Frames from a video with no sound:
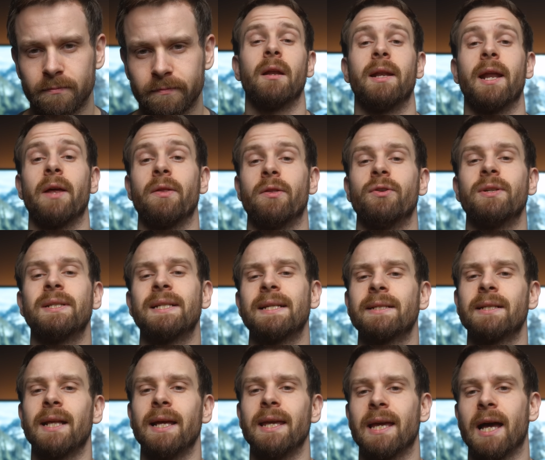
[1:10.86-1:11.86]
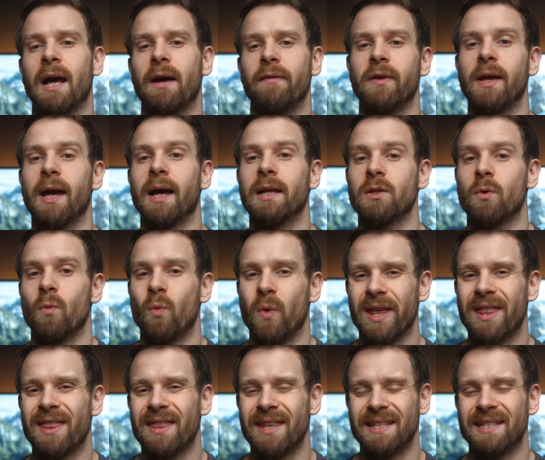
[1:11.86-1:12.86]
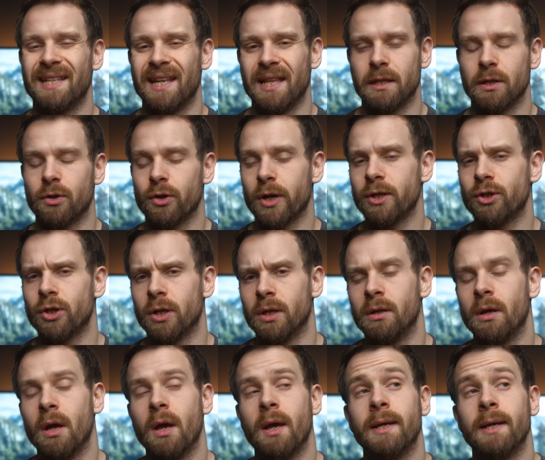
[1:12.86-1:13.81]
Now, there is a slight caveat with this integration.